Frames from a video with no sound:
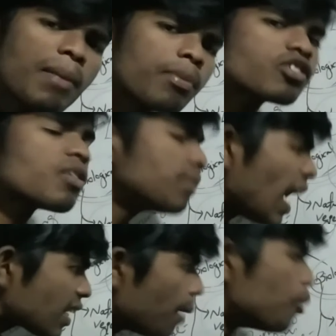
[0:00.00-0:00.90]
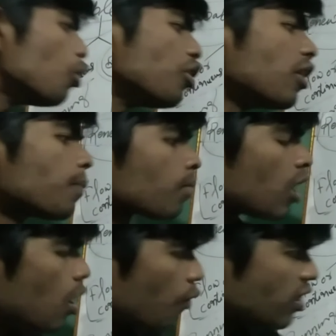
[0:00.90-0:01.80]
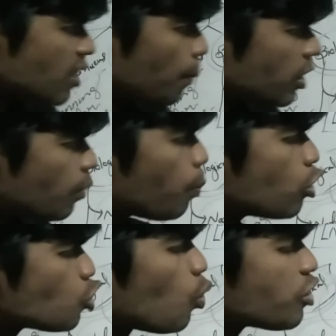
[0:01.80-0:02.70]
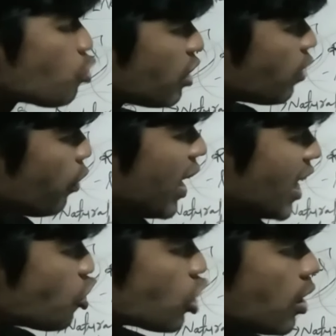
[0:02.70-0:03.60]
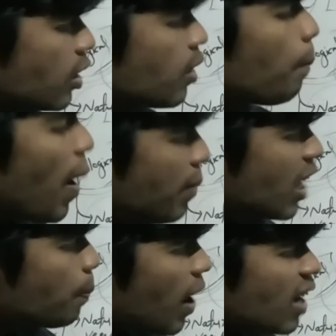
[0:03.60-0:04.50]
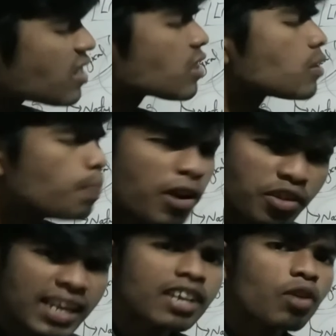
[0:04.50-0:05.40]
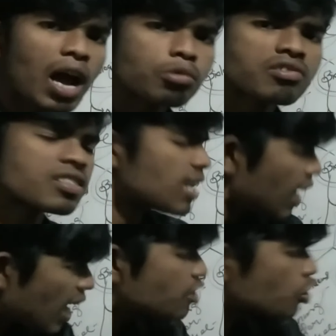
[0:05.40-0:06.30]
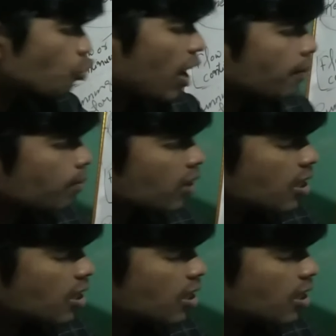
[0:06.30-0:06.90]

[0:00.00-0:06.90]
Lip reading: members of that community. For example, the pond water in the village, the public parks, burial grounds, etc.